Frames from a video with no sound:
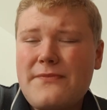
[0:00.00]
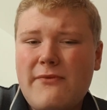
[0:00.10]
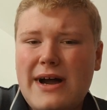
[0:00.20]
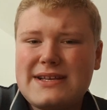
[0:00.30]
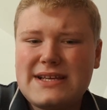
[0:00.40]

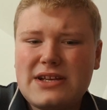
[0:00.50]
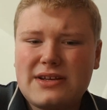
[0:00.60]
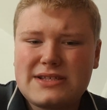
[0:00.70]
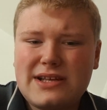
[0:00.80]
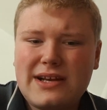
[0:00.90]
why is he
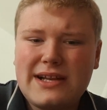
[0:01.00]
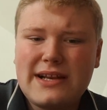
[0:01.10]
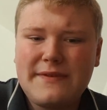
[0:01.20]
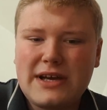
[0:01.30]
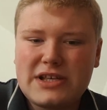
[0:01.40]
not starting
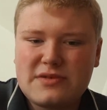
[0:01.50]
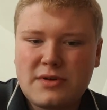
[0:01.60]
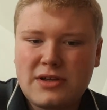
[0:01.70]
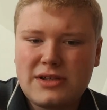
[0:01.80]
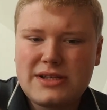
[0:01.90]
ahead of
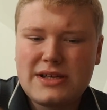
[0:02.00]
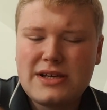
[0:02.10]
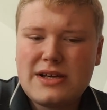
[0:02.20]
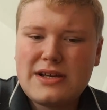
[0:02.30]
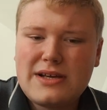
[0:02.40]
Archibald?
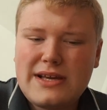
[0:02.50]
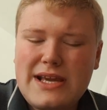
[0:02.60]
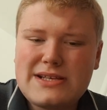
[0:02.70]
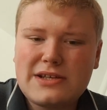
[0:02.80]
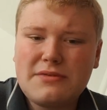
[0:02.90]

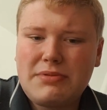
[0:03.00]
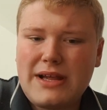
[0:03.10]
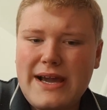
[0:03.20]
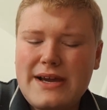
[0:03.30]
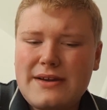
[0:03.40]
He's a good
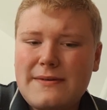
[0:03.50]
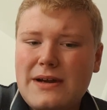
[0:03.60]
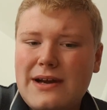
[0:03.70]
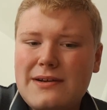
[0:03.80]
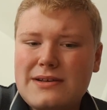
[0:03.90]
player,
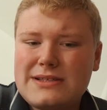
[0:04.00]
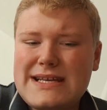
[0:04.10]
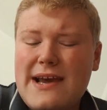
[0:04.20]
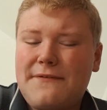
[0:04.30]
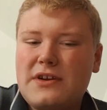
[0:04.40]
and
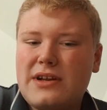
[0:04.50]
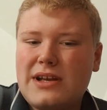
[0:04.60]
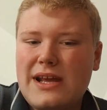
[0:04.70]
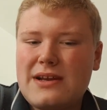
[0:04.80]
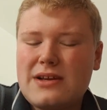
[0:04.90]

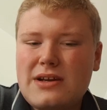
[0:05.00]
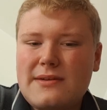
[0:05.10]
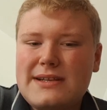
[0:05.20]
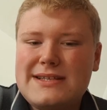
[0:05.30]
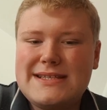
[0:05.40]
definitely,
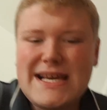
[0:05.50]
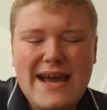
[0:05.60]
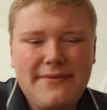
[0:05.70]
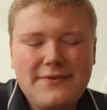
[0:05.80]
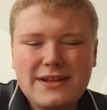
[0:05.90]

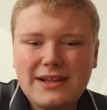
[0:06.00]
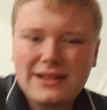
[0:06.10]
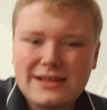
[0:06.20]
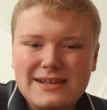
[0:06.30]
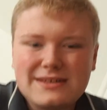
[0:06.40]

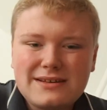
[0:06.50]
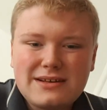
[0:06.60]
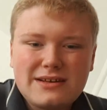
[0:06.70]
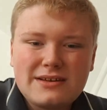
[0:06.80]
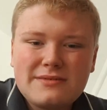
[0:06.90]
definitely,
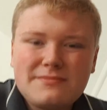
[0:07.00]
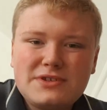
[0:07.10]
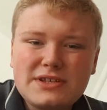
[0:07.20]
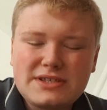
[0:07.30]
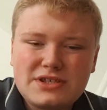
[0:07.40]

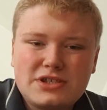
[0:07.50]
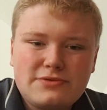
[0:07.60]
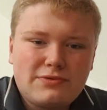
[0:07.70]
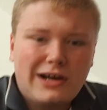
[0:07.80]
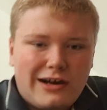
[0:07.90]
just
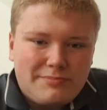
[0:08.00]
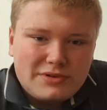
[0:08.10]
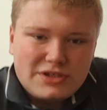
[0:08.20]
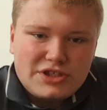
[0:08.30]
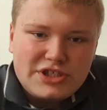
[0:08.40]
drop
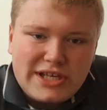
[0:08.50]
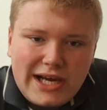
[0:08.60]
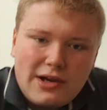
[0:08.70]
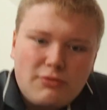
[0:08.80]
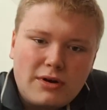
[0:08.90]

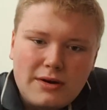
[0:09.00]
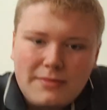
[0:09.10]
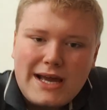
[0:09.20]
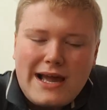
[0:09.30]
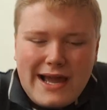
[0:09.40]
Joe
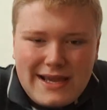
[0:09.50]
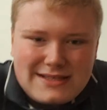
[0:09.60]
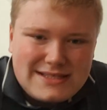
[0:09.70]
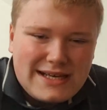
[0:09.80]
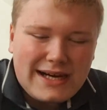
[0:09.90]

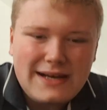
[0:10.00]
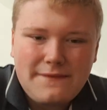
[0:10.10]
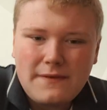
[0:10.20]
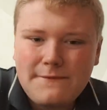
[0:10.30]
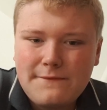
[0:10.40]
Ironside
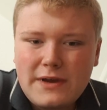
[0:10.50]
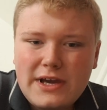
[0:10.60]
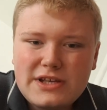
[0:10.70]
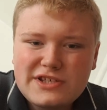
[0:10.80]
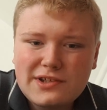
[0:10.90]
for
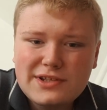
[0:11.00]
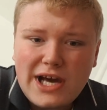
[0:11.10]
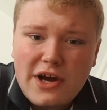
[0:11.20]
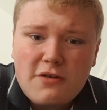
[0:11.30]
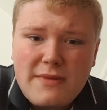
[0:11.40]
Virgil
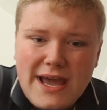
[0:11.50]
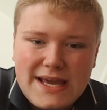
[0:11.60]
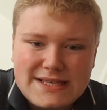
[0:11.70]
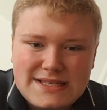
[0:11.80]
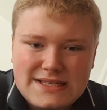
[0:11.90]

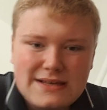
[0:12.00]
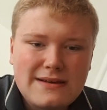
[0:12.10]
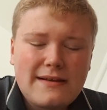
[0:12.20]
Gomis.